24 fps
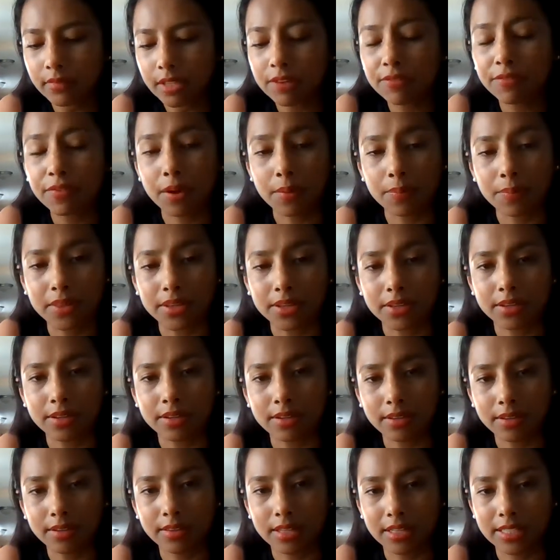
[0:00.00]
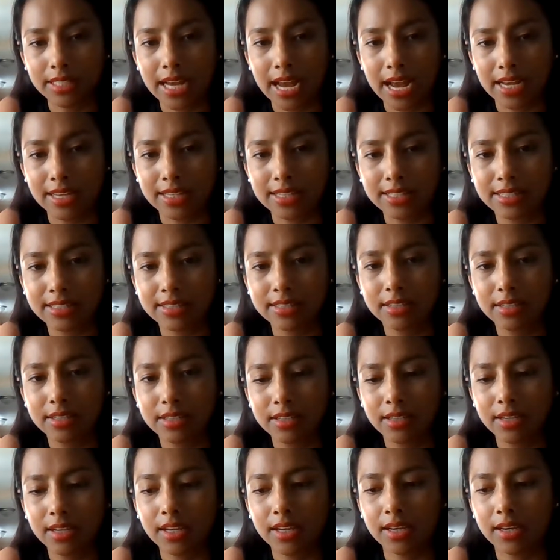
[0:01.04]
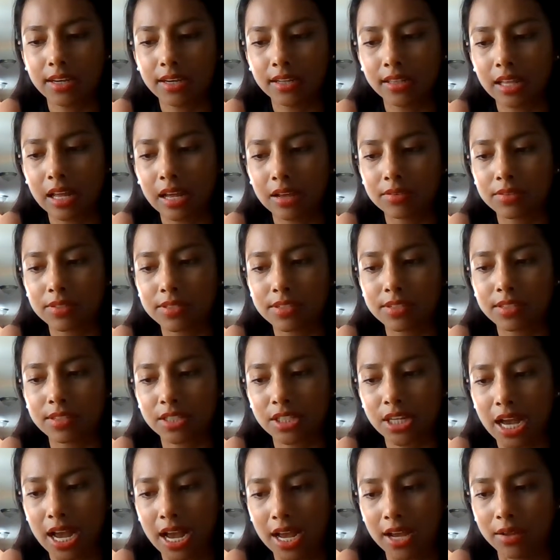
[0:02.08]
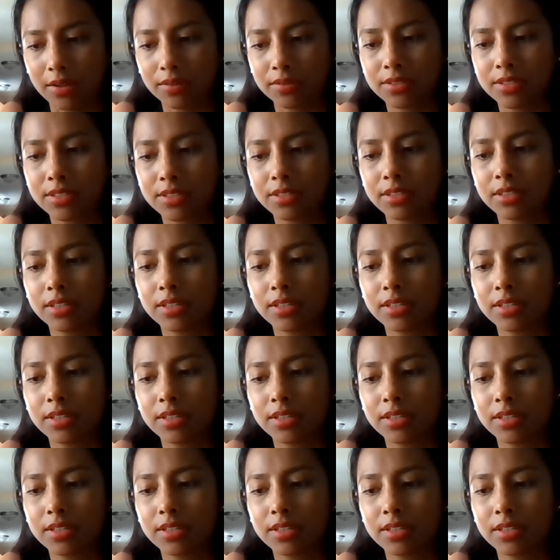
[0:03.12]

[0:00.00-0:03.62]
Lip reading: from the test, and it allows the child